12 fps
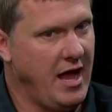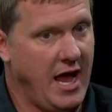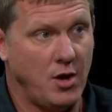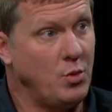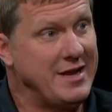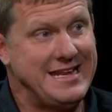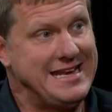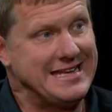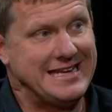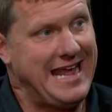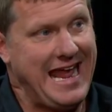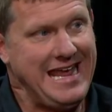And we
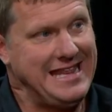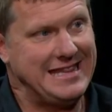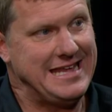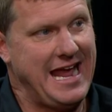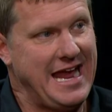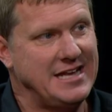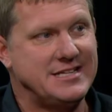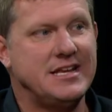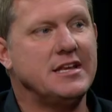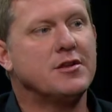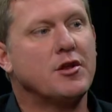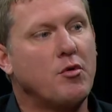didn't gain the
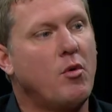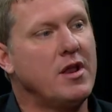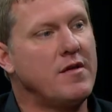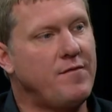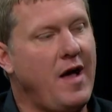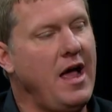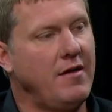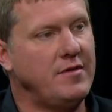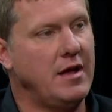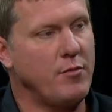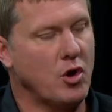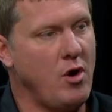18 to 25
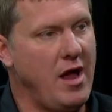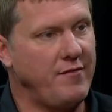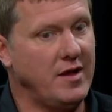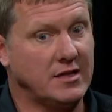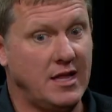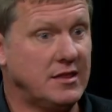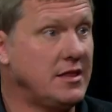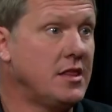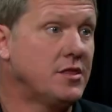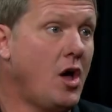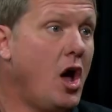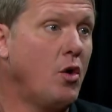demographic like they
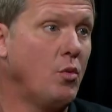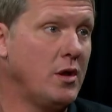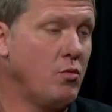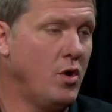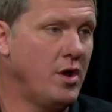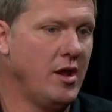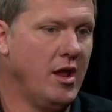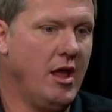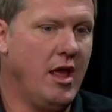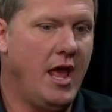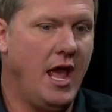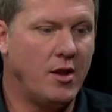thought we would. Yeah.
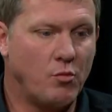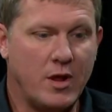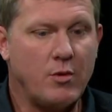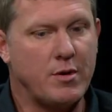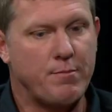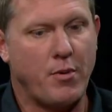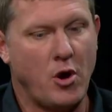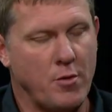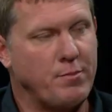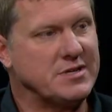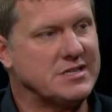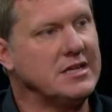And we would
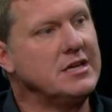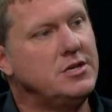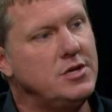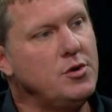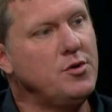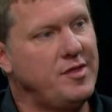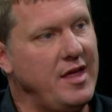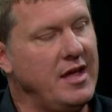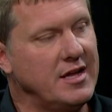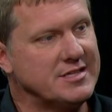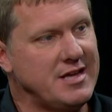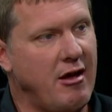purposely do
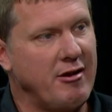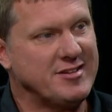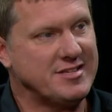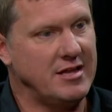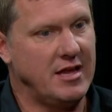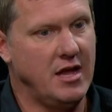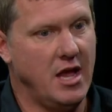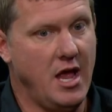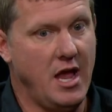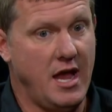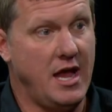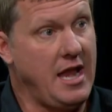things, honestly,
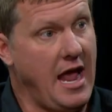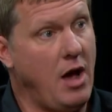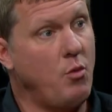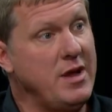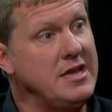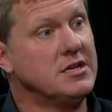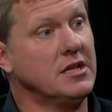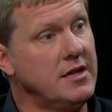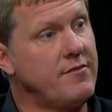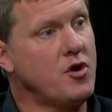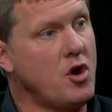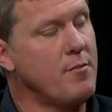in how we
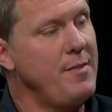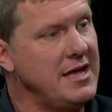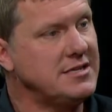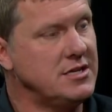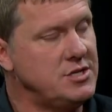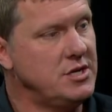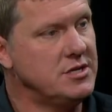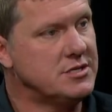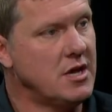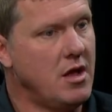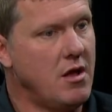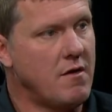delivered our
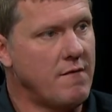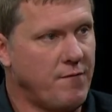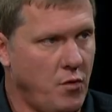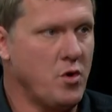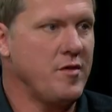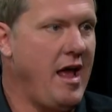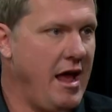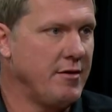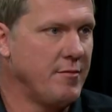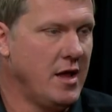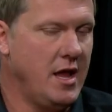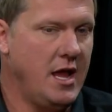messages for that.
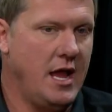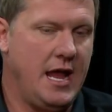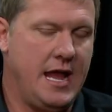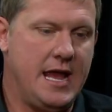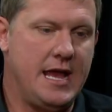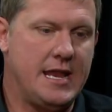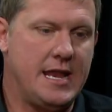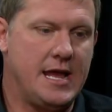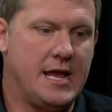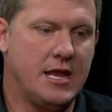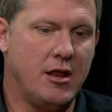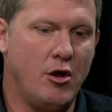And,
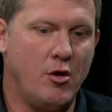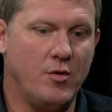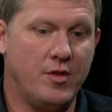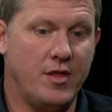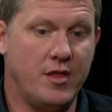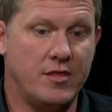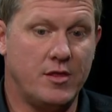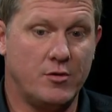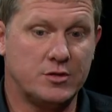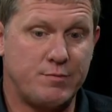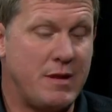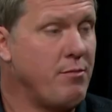you know,
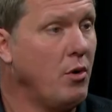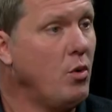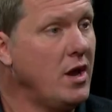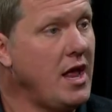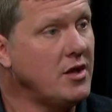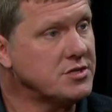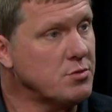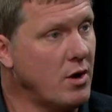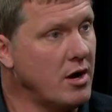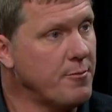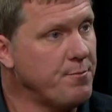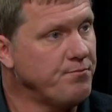those people went
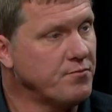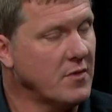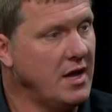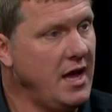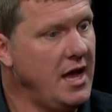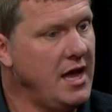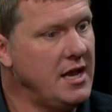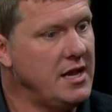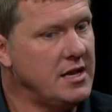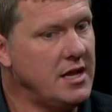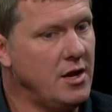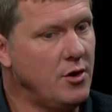elsewhere.
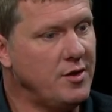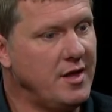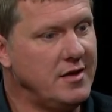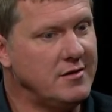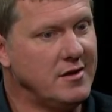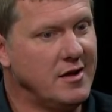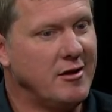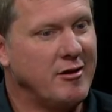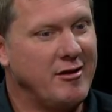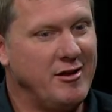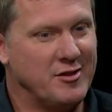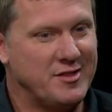And, you know, then,
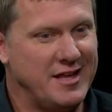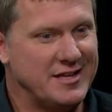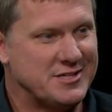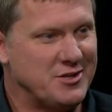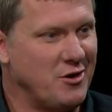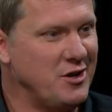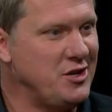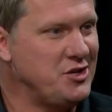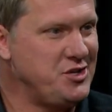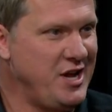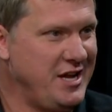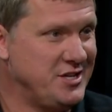you know, things started to
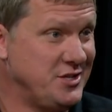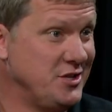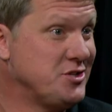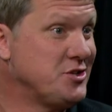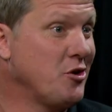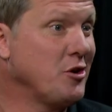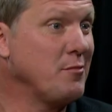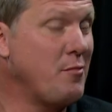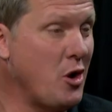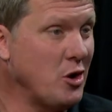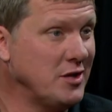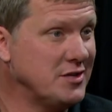change in the Sterling
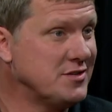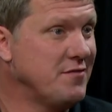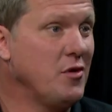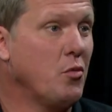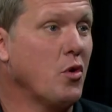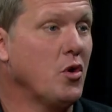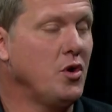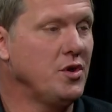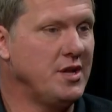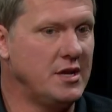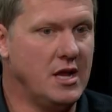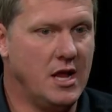Marlins of the
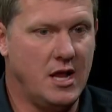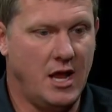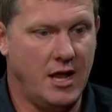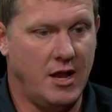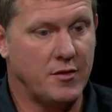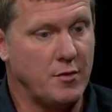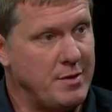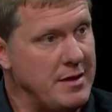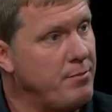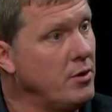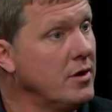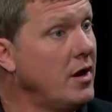world and, and other
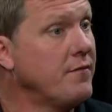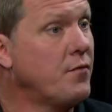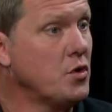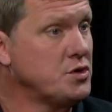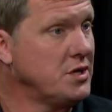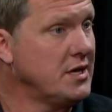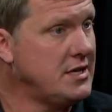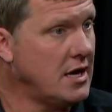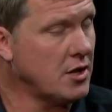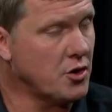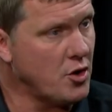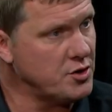people. And unfortunately,
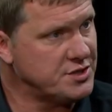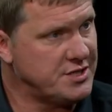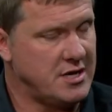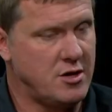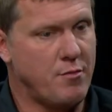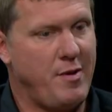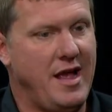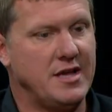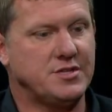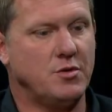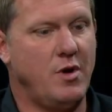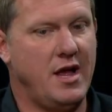Dale Earnhardt Sr.
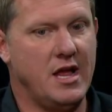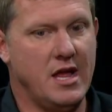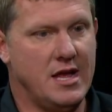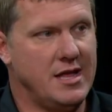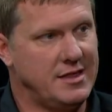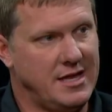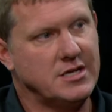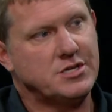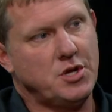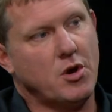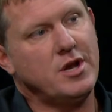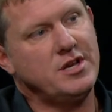passed away. Things
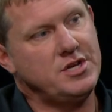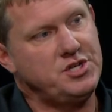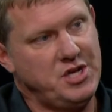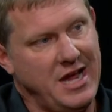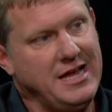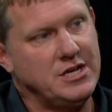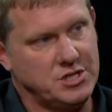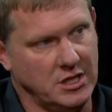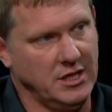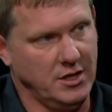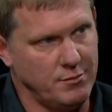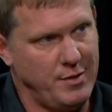started to change a
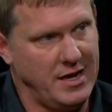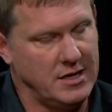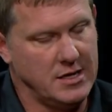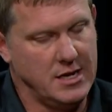little bit.